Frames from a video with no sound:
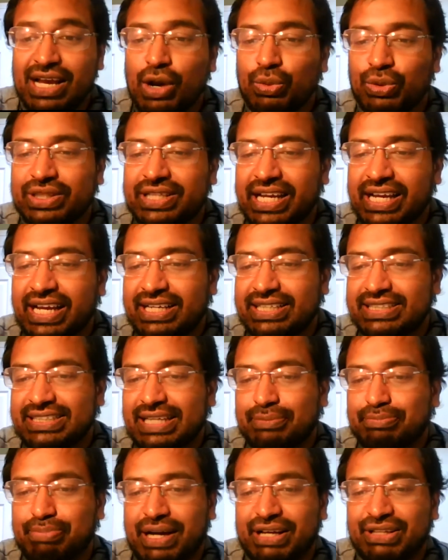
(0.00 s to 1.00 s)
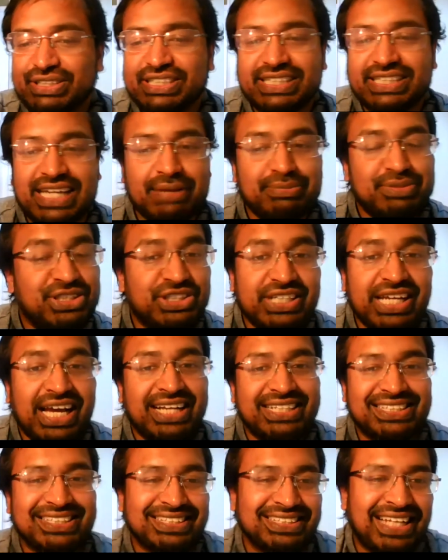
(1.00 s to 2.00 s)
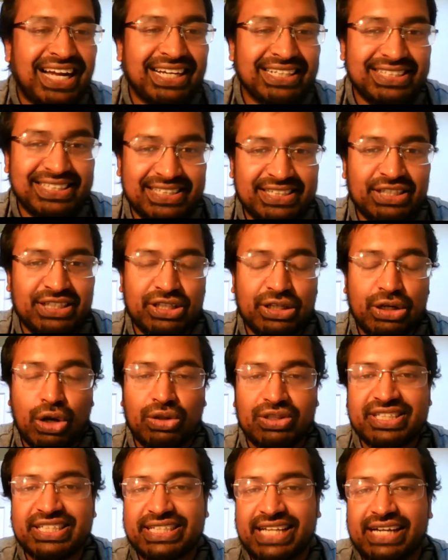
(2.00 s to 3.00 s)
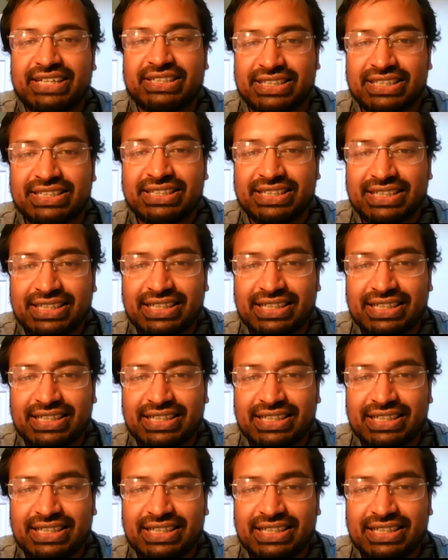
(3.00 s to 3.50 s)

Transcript: Would they accept biology and chemistry? Yes, that is still the gold standard.